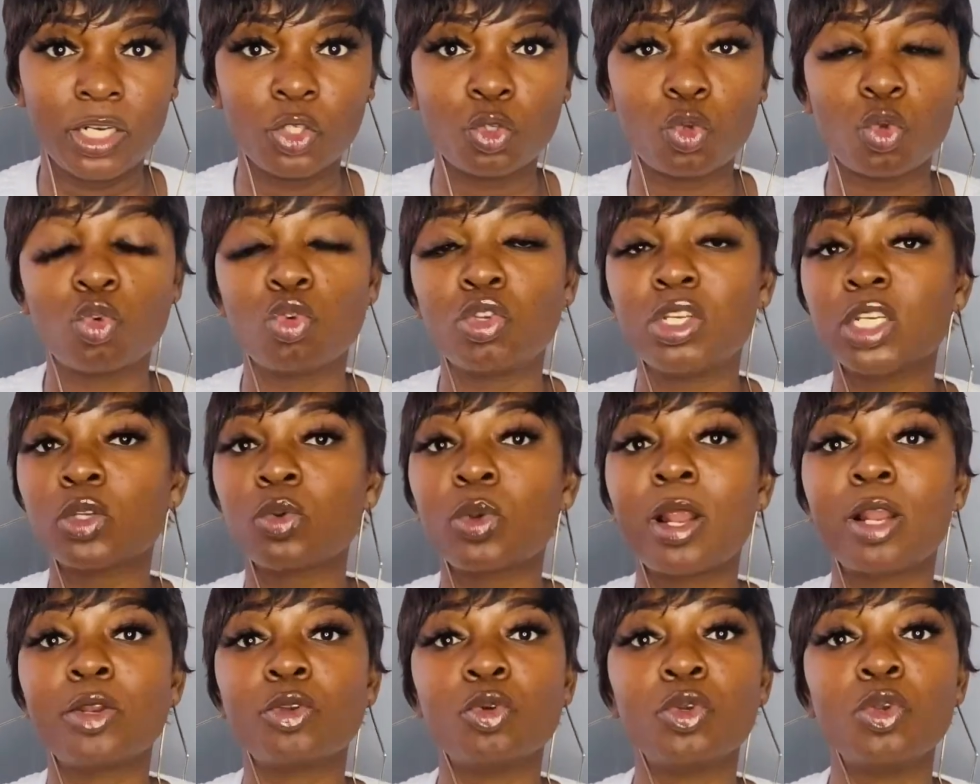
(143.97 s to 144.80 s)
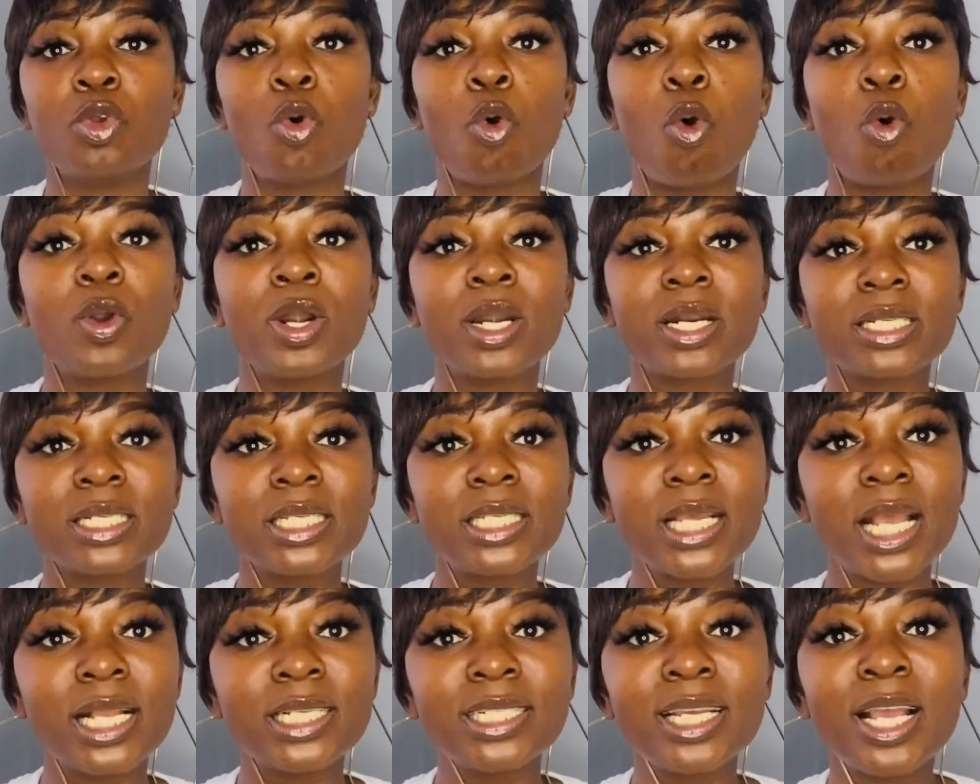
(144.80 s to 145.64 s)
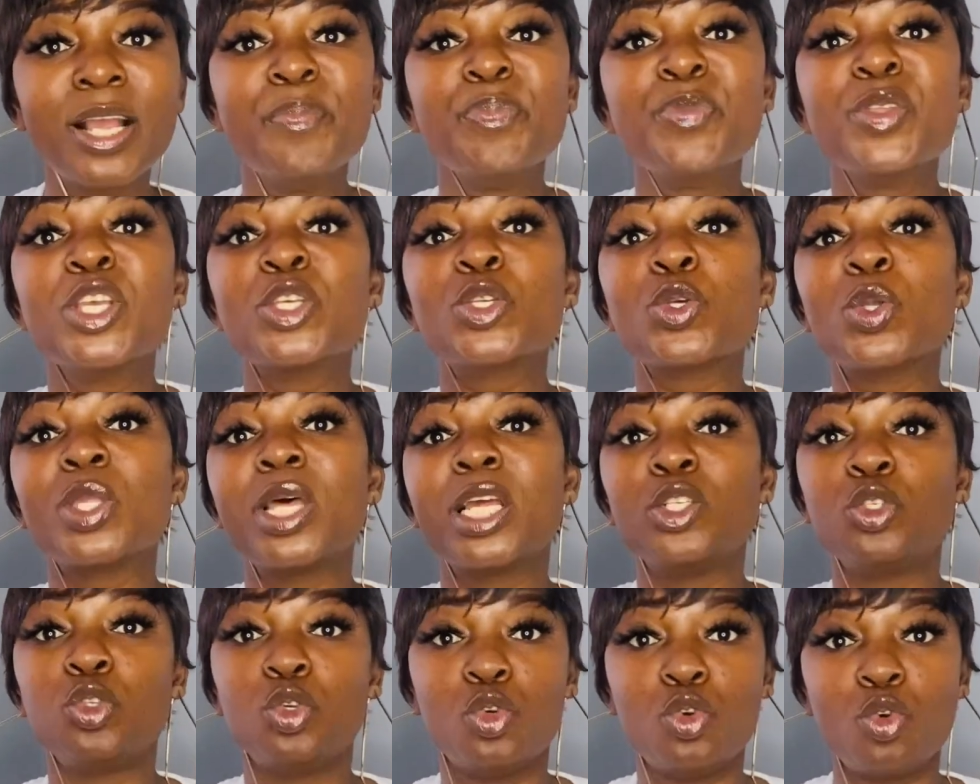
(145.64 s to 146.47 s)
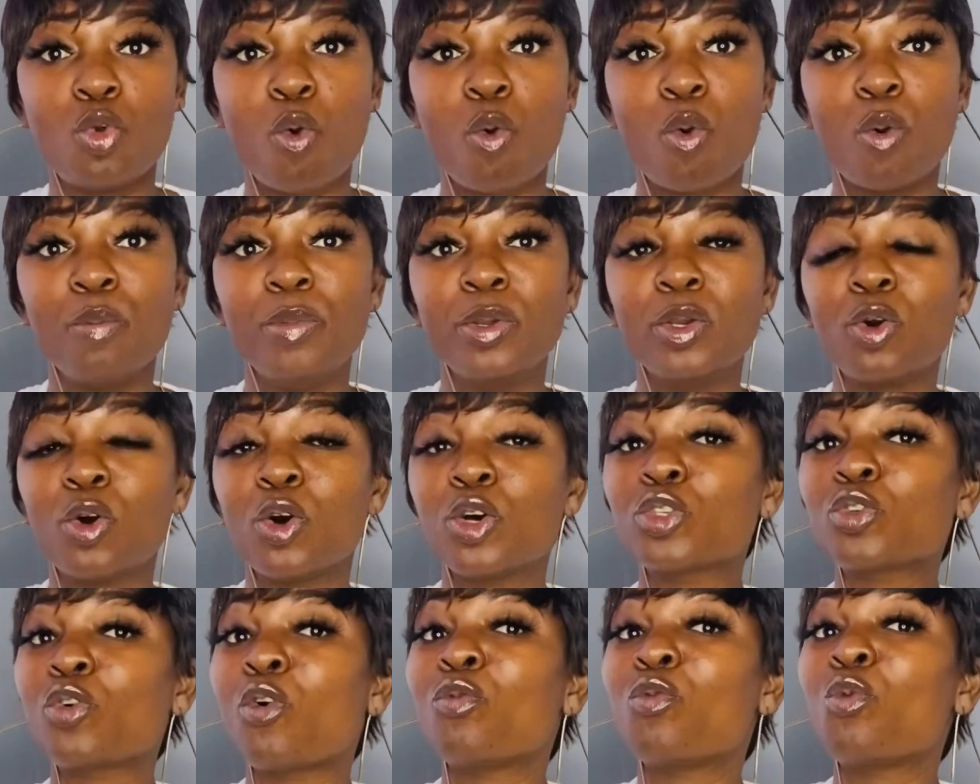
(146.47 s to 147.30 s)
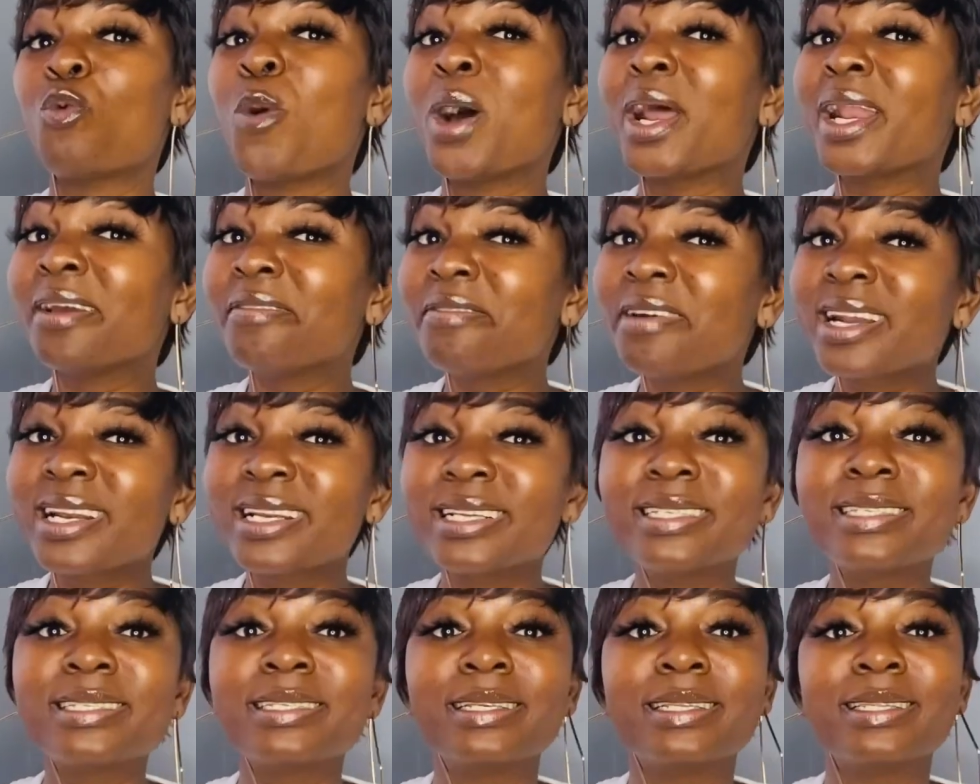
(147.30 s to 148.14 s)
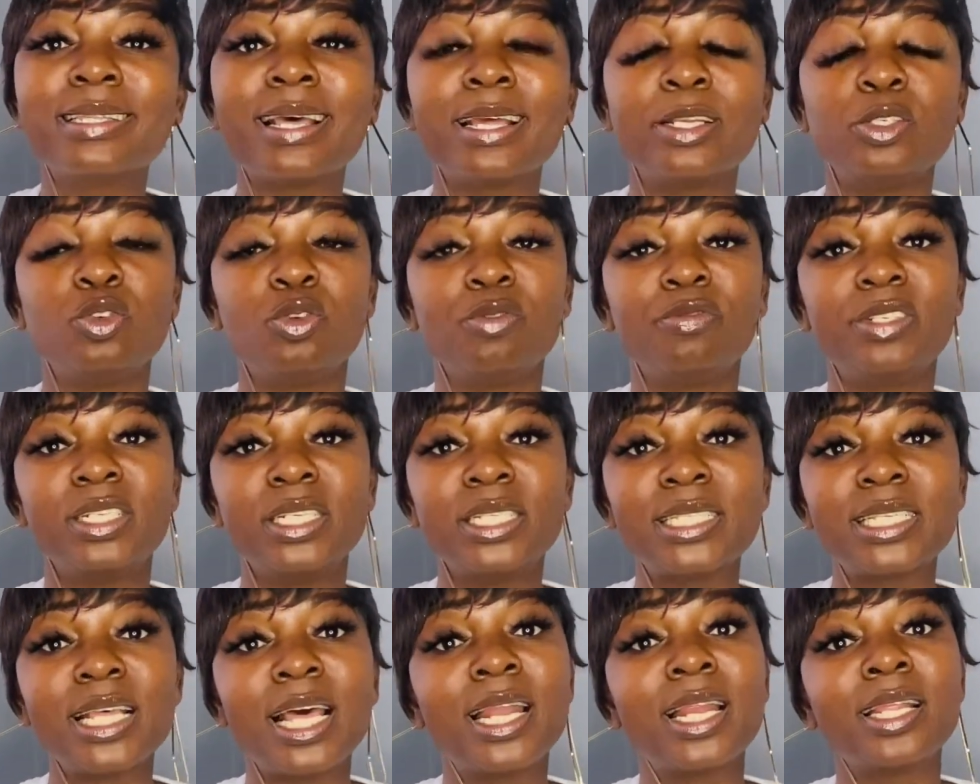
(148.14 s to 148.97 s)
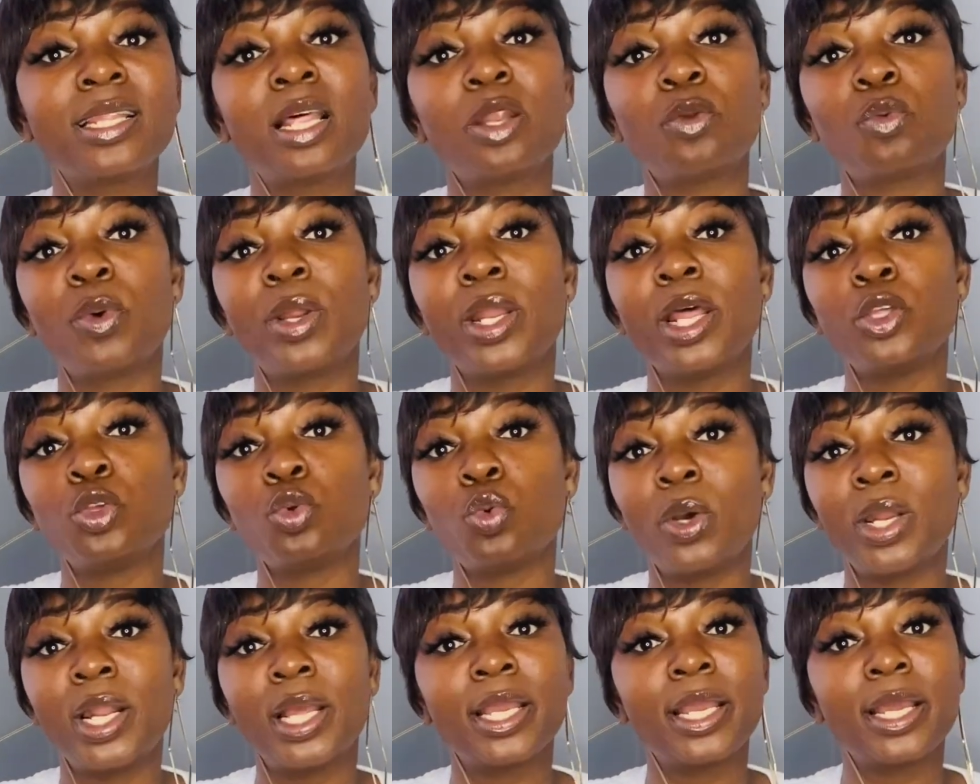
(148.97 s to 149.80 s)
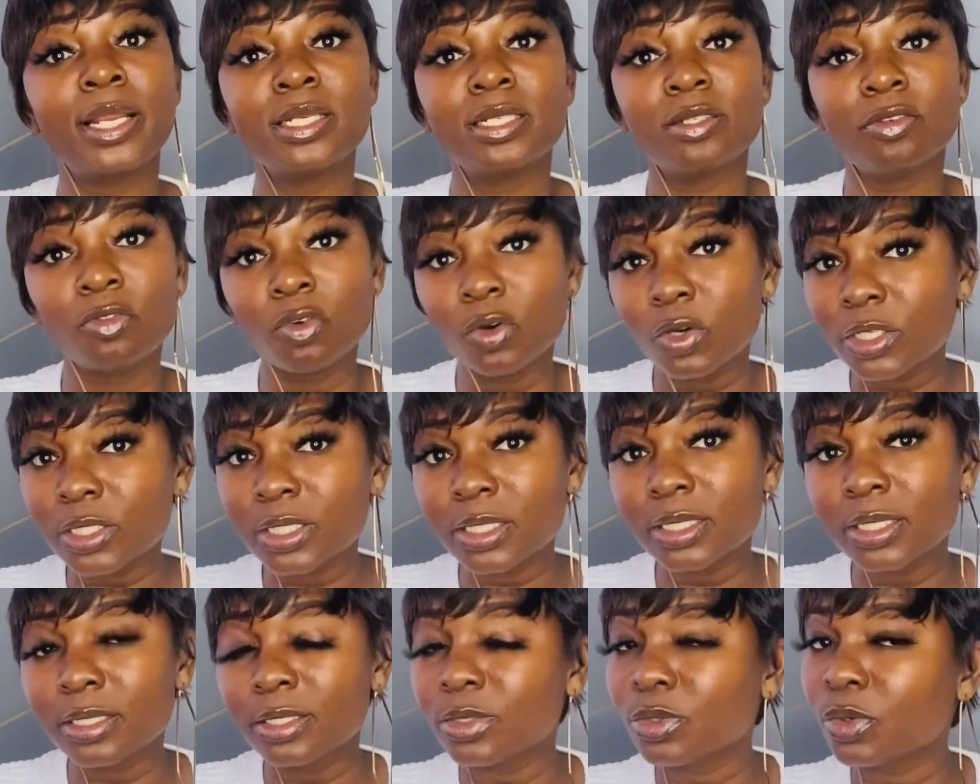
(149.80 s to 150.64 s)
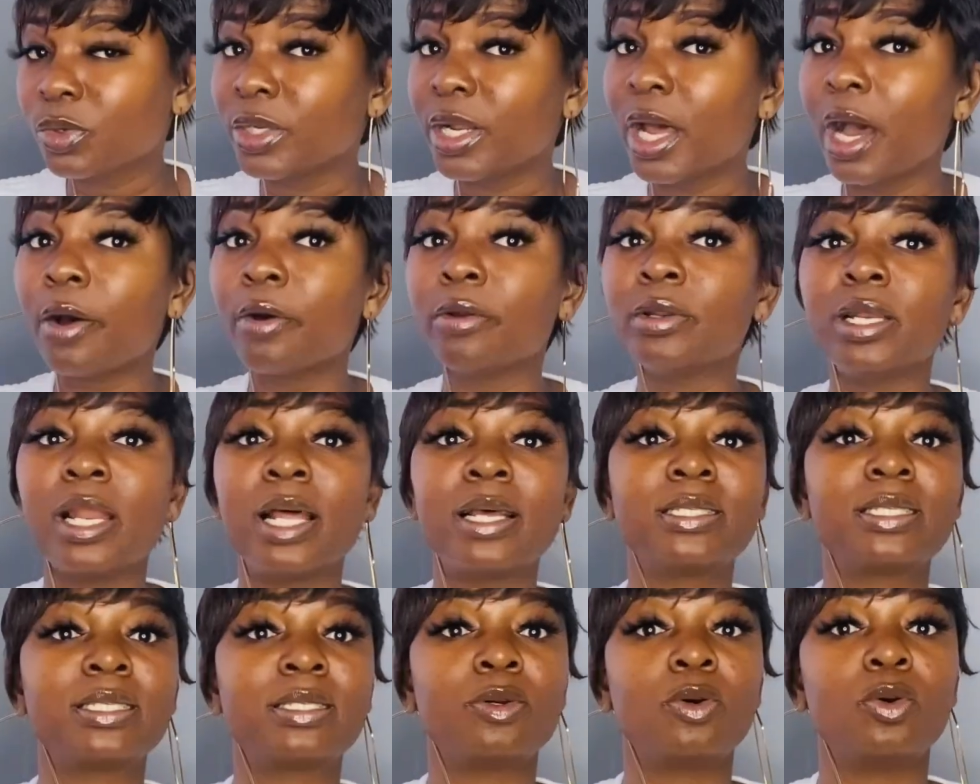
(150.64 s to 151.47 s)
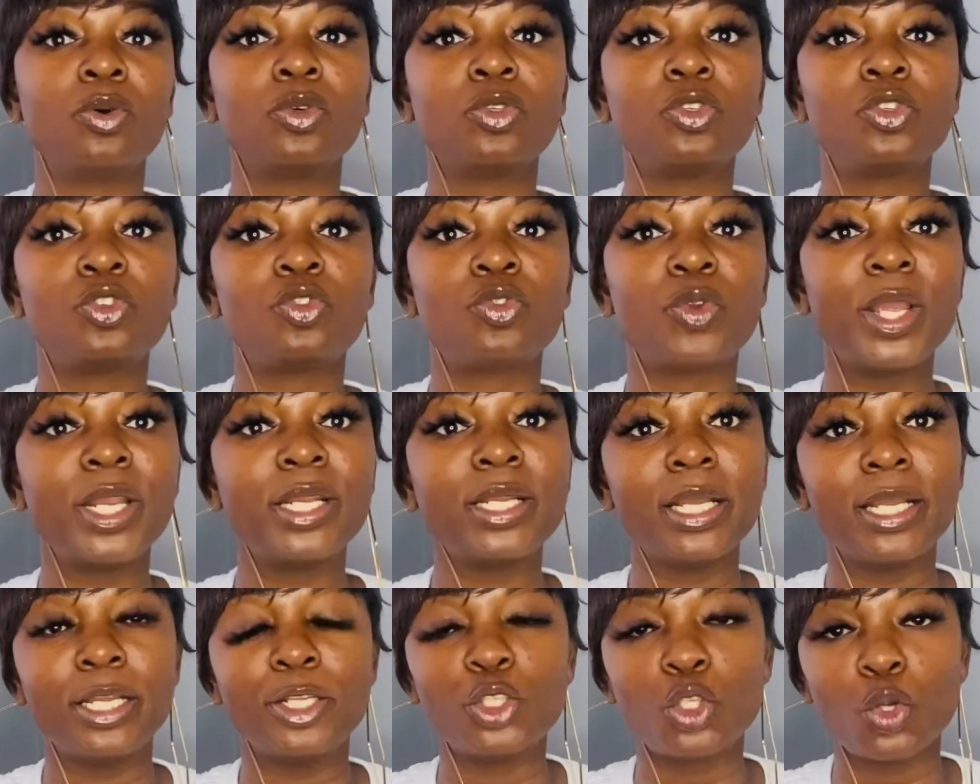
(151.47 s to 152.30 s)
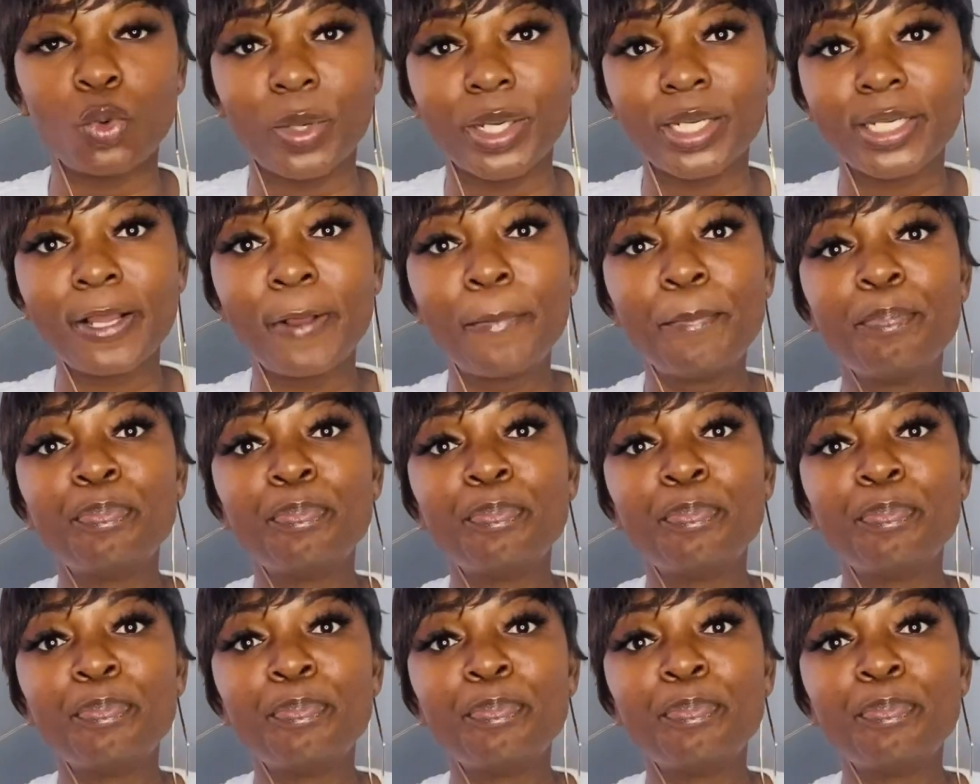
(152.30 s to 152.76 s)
So you just want to do your own research so that you know, because of whatever reason that you've decided that whether you want to get divorced. So now let's go straight into it.